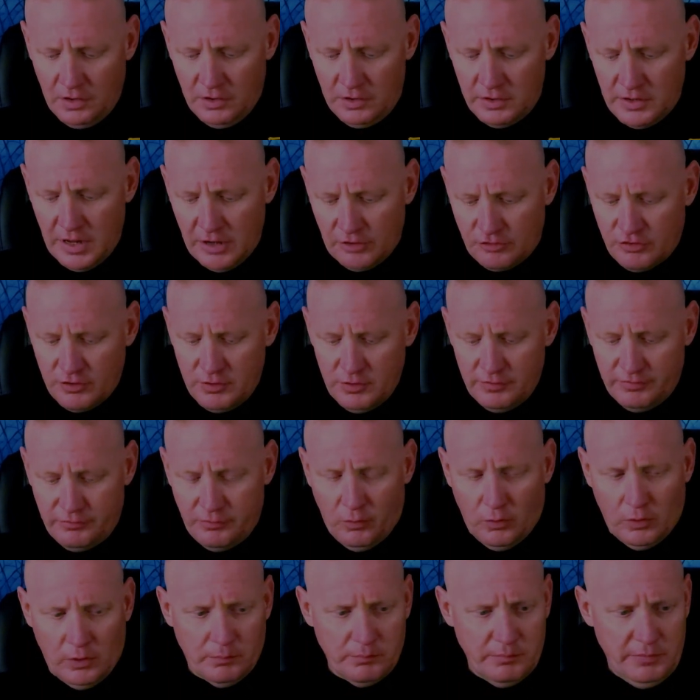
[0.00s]
Now, true to
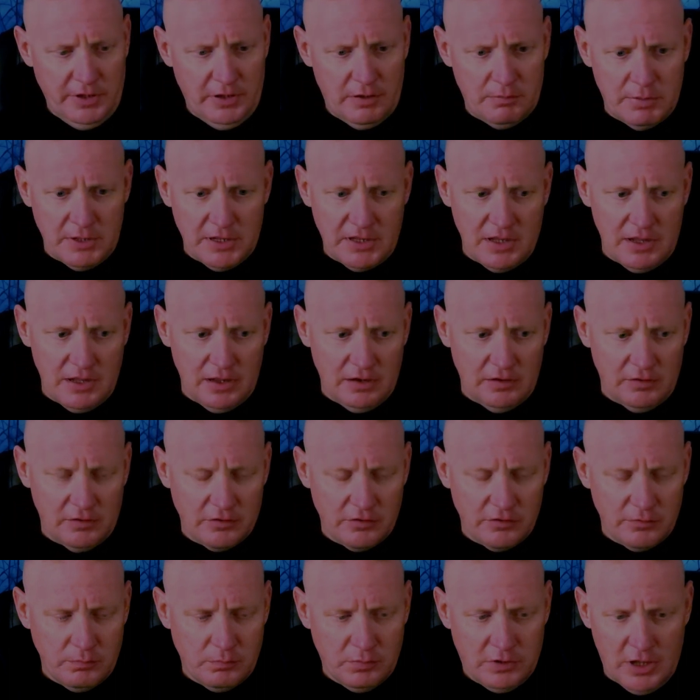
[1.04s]
form, he
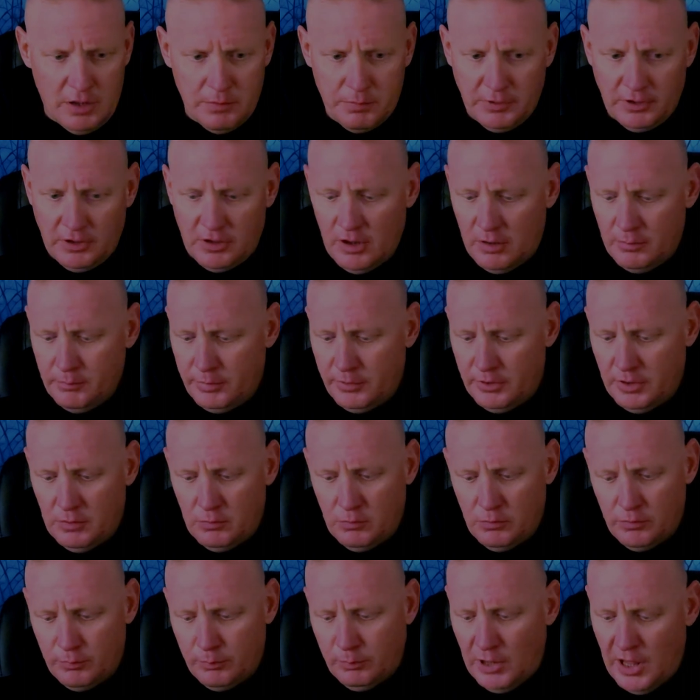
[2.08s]
begins keeping company
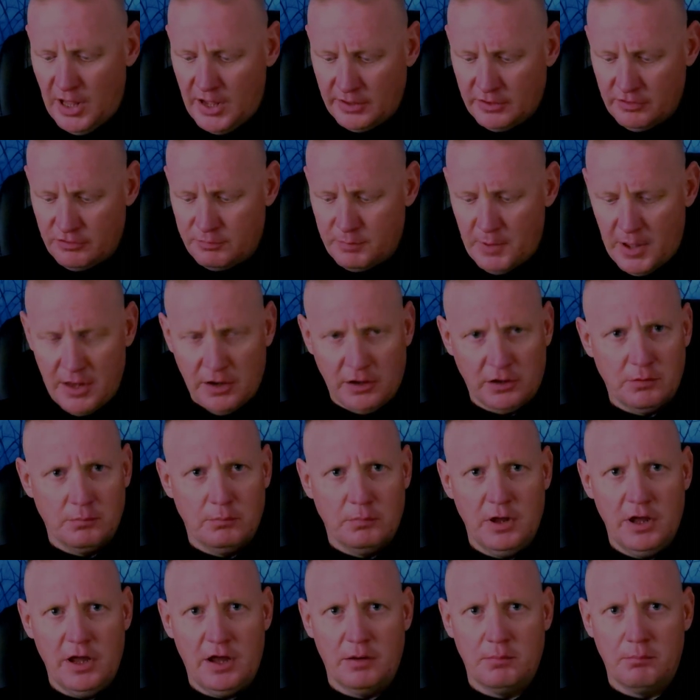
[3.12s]
with Black, Hispanic,
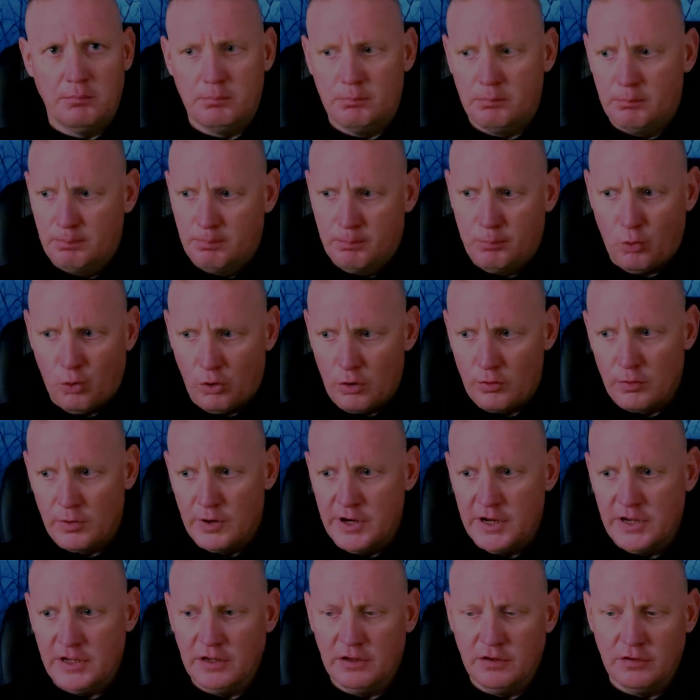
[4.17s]
and Puerto
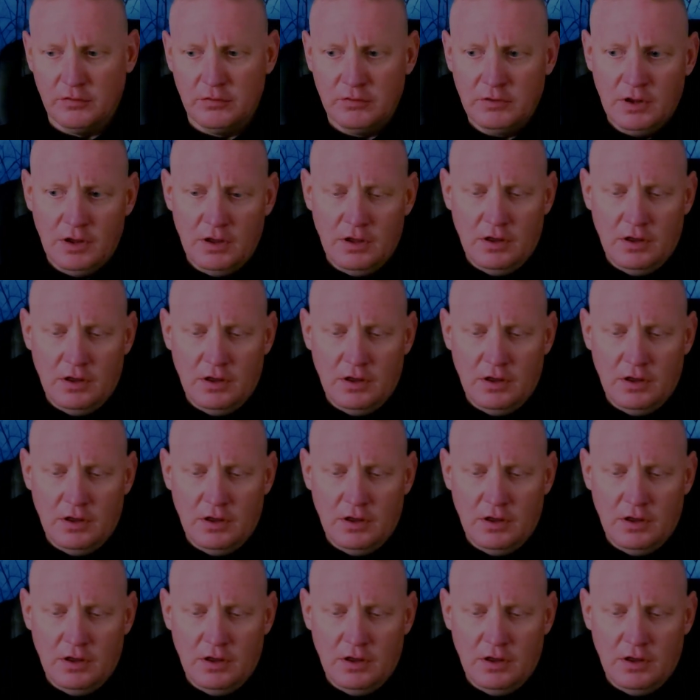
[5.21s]
Rican